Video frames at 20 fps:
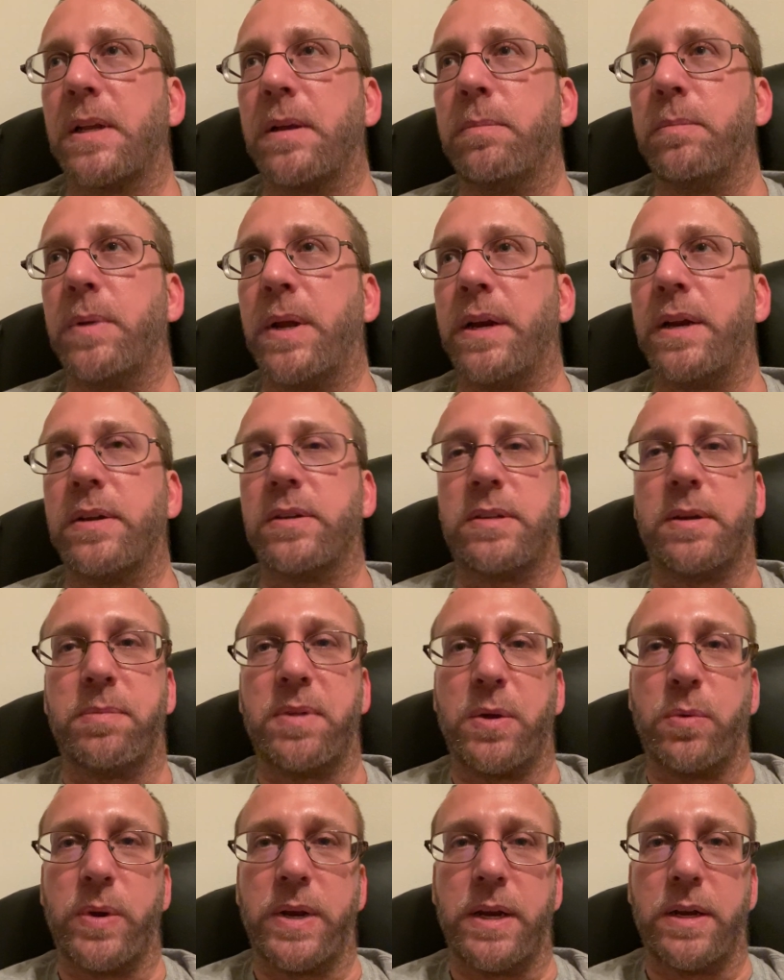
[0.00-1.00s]
But it is
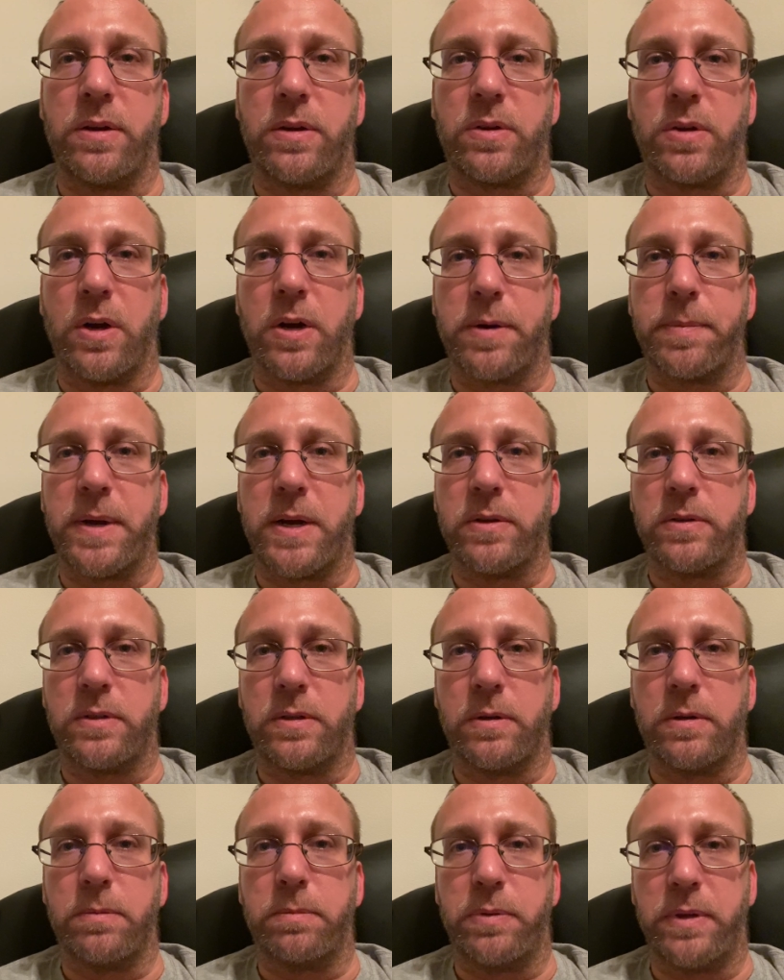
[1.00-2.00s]
something we need to talk about,
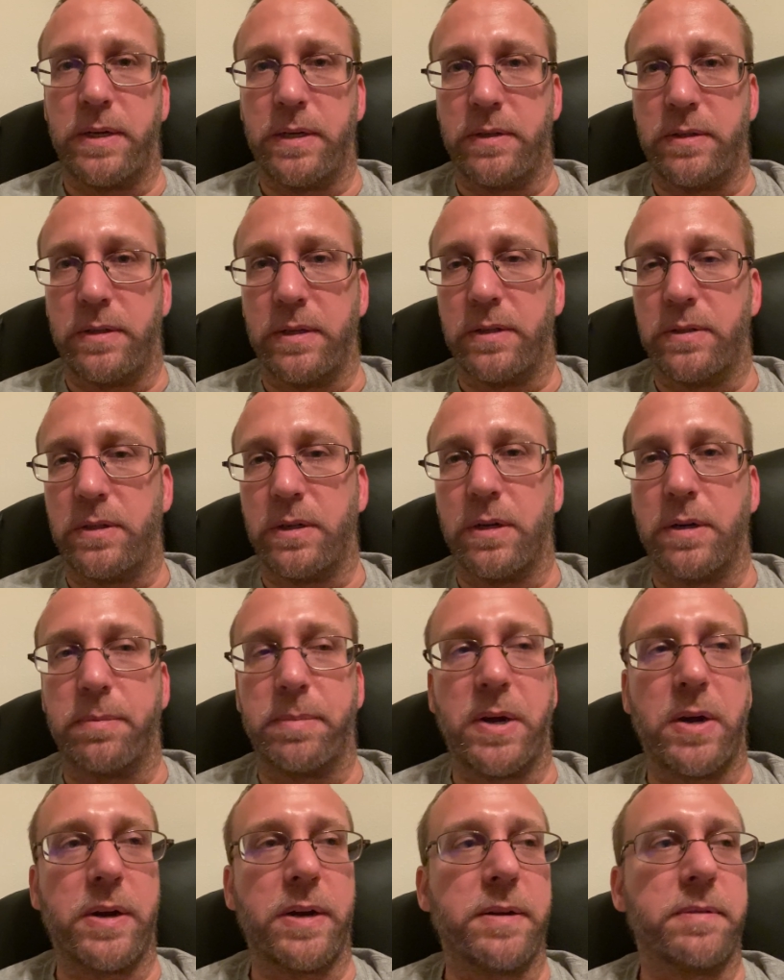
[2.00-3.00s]
so please, let's talk
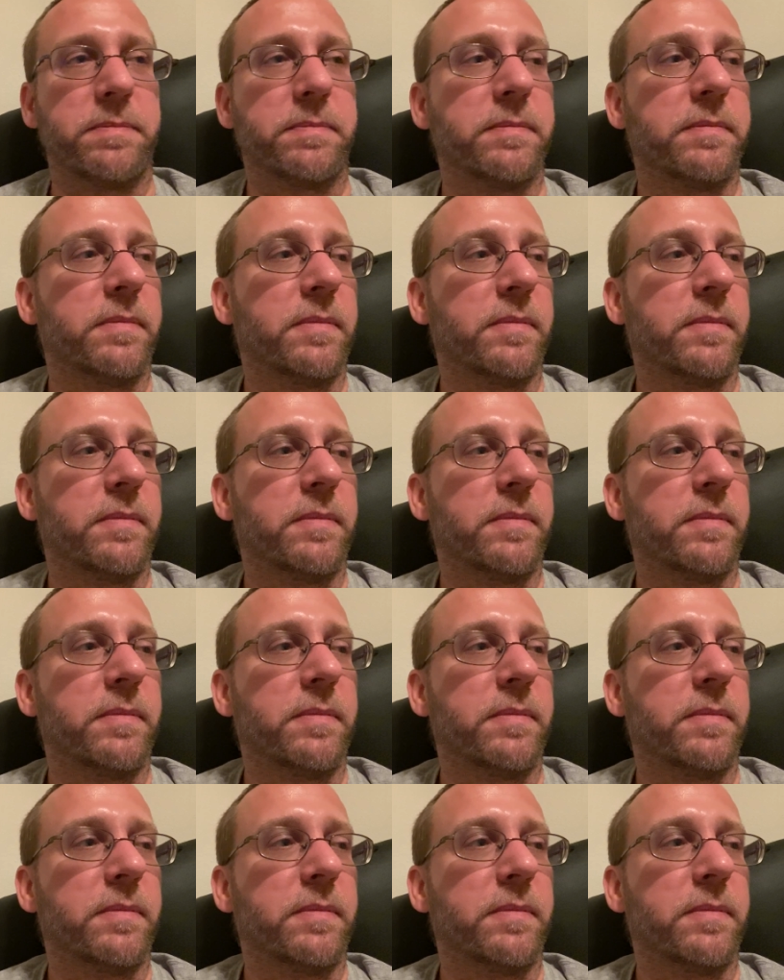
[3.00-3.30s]
about it.